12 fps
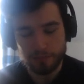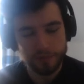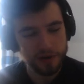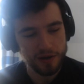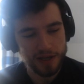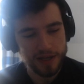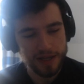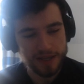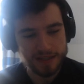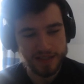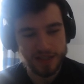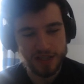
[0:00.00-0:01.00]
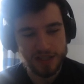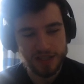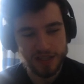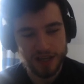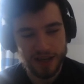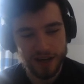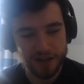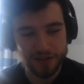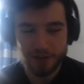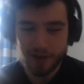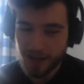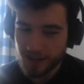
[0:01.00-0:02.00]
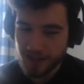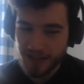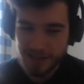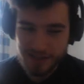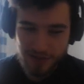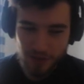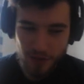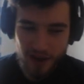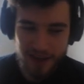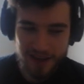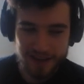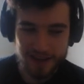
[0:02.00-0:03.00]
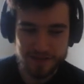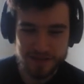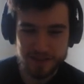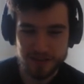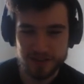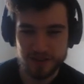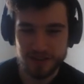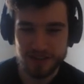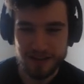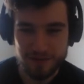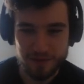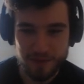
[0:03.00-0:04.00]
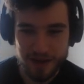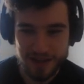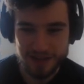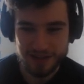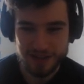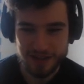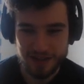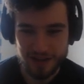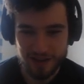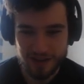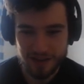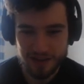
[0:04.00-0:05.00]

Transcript: but it's just, it's the way it gives information to you.